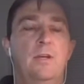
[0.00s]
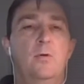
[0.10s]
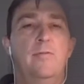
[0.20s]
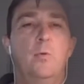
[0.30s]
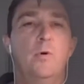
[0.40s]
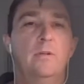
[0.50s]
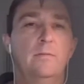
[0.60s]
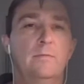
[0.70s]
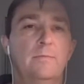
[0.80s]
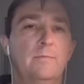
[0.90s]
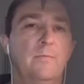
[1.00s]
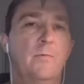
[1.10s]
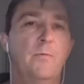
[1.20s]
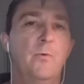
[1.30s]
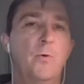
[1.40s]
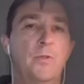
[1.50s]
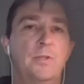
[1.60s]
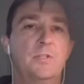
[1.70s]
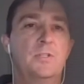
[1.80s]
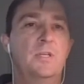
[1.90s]
Hello, everyone. For
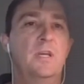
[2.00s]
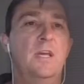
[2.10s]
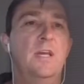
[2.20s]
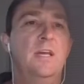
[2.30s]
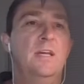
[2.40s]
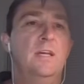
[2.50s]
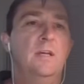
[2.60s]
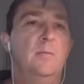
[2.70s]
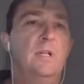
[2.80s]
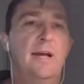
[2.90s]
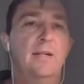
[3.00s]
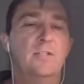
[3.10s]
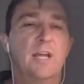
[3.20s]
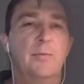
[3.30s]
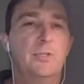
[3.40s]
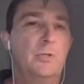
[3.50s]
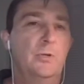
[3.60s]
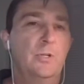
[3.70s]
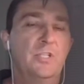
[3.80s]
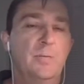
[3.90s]
this McLeod
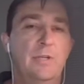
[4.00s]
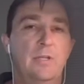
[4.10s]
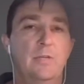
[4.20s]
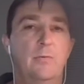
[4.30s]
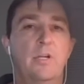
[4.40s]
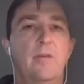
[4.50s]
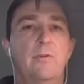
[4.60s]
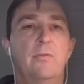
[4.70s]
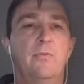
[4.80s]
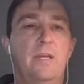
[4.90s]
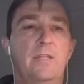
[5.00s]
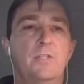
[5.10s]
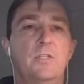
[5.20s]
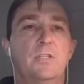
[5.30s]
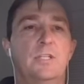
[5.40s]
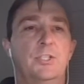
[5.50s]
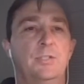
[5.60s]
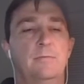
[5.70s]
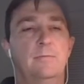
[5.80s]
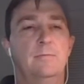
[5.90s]
Cybersecurity Summit recovery phase
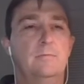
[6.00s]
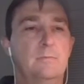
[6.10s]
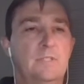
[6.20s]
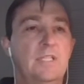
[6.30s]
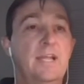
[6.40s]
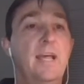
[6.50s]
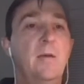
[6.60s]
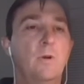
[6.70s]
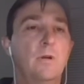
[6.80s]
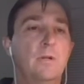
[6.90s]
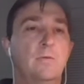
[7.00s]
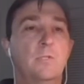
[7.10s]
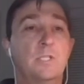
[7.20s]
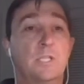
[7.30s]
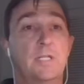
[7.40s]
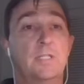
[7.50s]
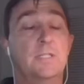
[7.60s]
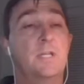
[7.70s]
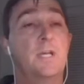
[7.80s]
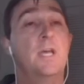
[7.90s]
discussion, today we're going to
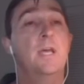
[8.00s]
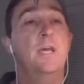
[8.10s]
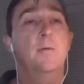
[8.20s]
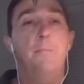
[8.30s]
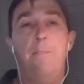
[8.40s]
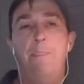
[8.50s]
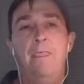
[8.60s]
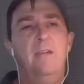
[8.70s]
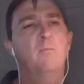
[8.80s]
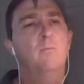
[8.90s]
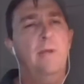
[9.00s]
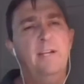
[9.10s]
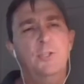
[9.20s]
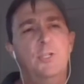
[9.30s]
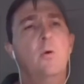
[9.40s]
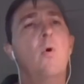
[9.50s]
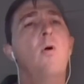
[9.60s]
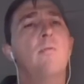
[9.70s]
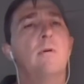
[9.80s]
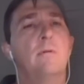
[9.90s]
discuss and actually
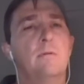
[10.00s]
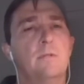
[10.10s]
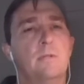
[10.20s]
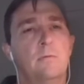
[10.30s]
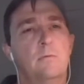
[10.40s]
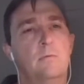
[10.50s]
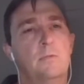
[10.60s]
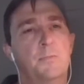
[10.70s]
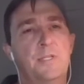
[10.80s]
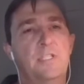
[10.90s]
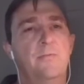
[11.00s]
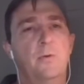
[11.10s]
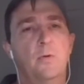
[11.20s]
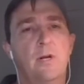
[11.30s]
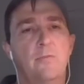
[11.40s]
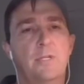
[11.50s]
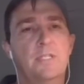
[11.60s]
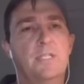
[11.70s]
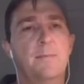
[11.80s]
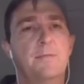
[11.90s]
go over specific recovery
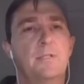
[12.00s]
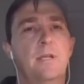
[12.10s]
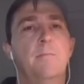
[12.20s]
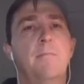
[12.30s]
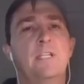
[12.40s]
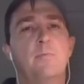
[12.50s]
steps and